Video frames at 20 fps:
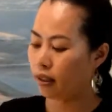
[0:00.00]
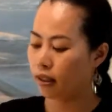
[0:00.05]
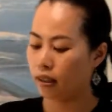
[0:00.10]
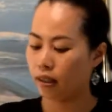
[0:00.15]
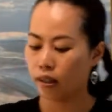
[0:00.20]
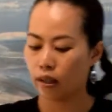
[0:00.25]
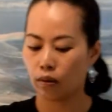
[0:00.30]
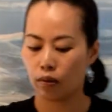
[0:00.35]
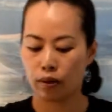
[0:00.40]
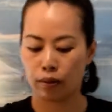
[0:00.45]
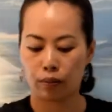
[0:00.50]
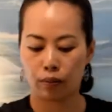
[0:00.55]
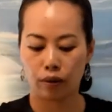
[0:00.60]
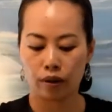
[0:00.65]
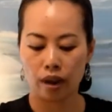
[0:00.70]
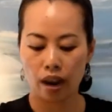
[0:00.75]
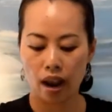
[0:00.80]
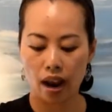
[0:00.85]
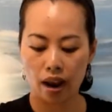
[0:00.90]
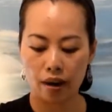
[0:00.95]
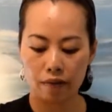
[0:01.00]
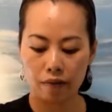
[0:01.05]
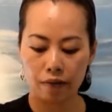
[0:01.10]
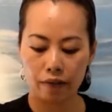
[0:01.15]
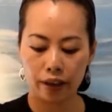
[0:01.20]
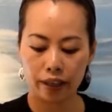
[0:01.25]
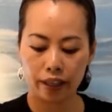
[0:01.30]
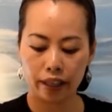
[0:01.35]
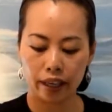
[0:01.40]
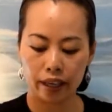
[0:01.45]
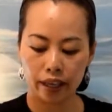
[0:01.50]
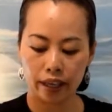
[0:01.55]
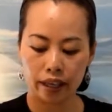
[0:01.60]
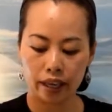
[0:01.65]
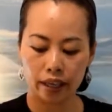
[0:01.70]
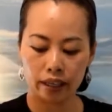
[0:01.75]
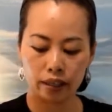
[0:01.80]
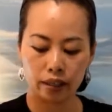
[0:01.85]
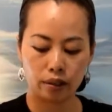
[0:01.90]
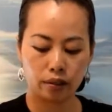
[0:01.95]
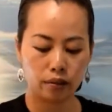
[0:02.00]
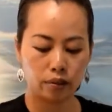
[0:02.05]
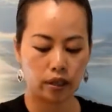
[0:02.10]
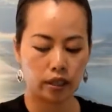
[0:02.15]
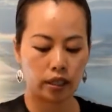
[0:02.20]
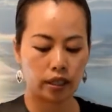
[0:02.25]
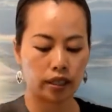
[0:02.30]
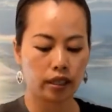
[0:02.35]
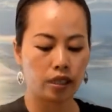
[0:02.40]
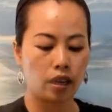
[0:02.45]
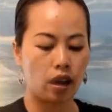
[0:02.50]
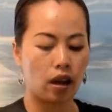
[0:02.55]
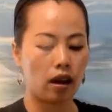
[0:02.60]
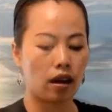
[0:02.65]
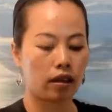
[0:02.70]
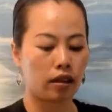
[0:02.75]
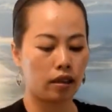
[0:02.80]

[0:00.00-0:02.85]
So we put everything into the stock.